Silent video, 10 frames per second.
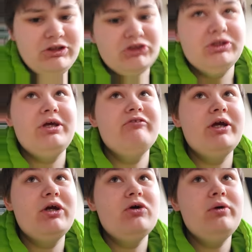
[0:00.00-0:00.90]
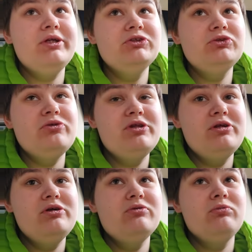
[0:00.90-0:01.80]
Actually, if I go into
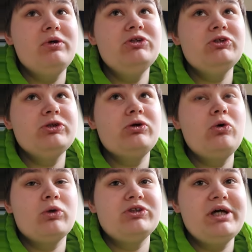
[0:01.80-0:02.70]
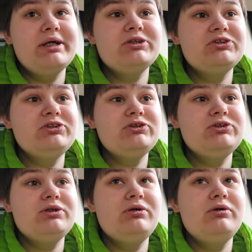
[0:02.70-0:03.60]
the Razer
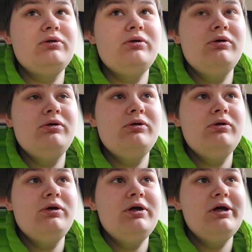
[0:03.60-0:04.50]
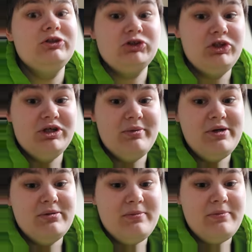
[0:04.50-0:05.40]
Cortex, it should tell me.